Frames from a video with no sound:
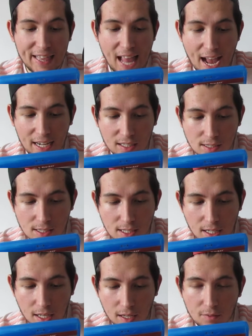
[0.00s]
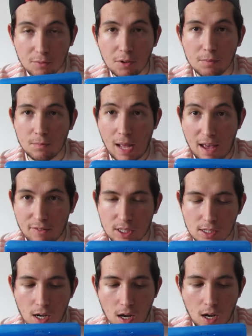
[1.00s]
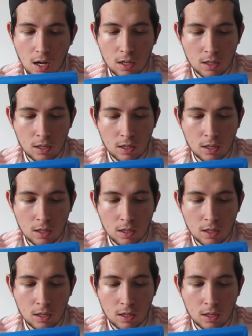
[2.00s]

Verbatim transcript: Lang's in it from Avatar,